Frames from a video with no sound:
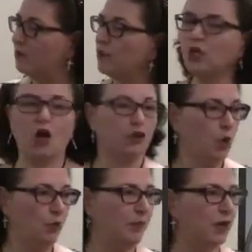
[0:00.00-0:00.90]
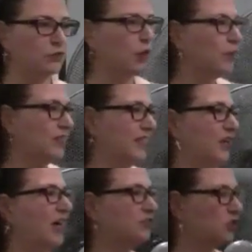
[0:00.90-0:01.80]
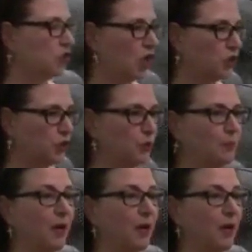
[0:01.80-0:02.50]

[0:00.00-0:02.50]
that we all know about. No one here has to talk to you